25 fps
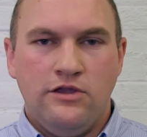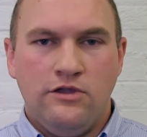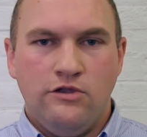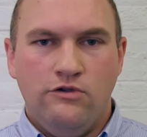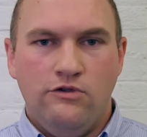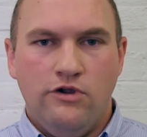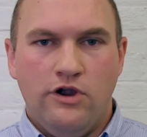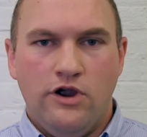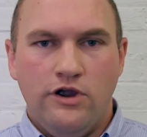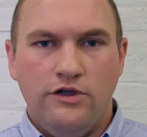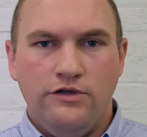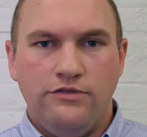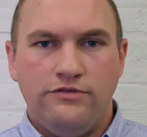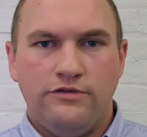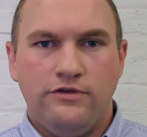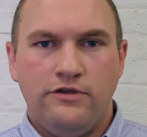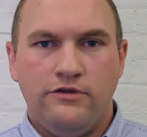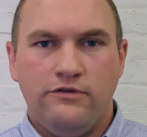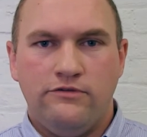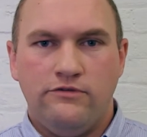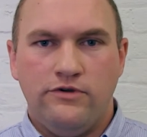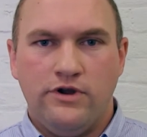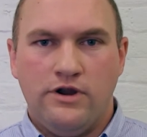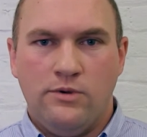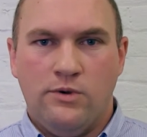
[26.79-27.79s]

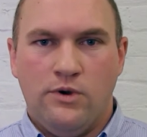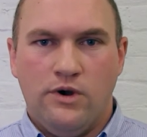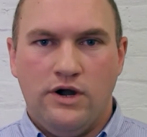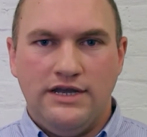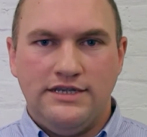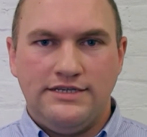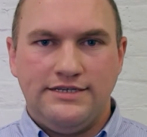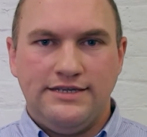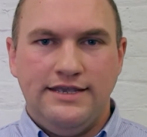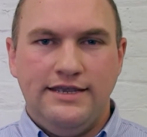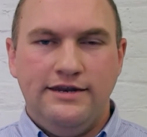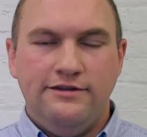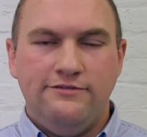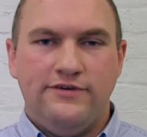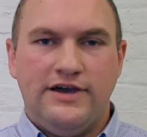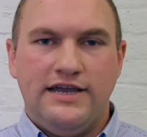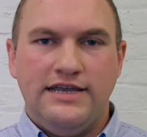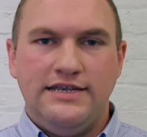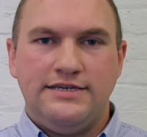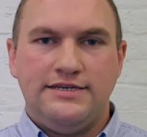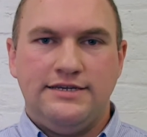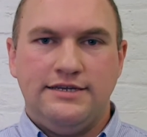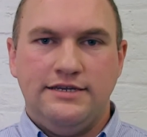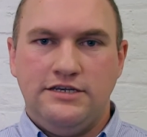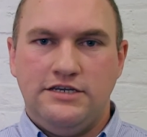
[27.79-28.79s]
Growth requires
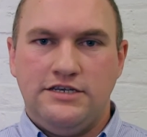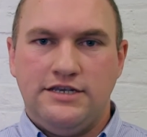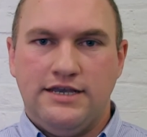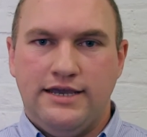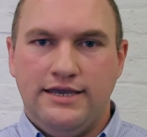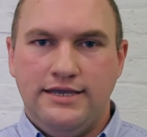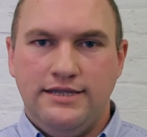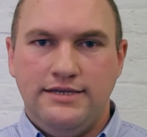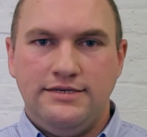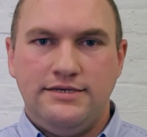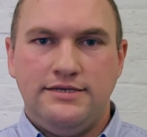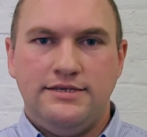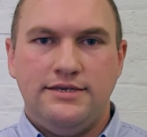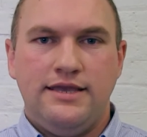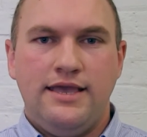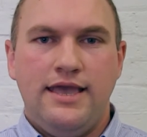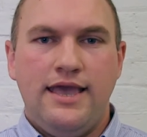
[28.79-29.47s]
innovation and change